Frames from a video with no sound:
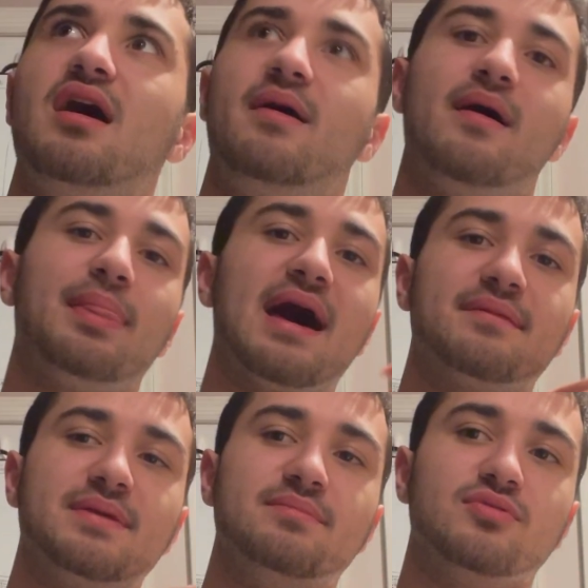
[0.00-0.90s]
a lot
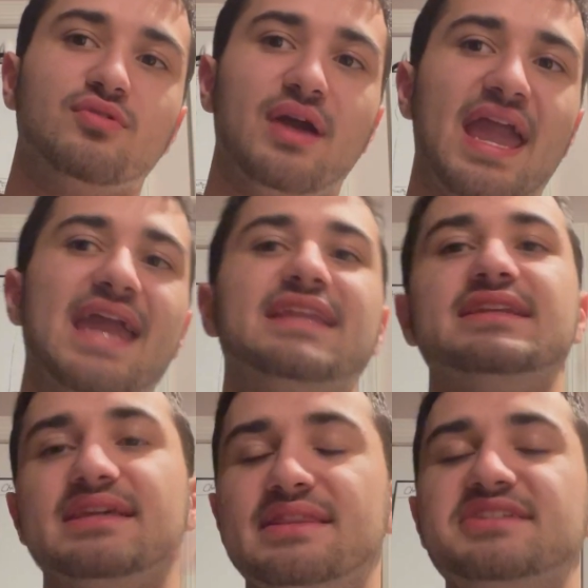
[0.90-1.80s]
of people
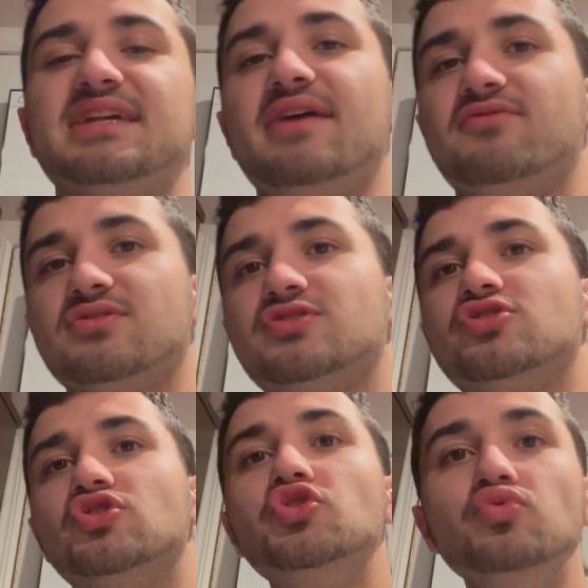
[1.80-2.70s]
aided in these efforts
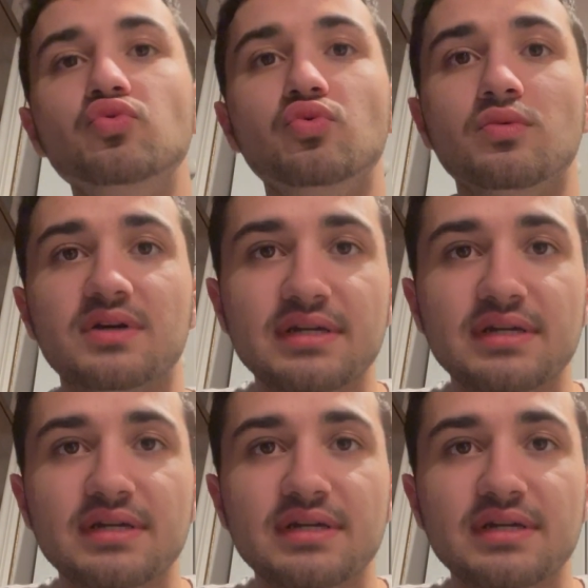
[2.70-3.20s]
to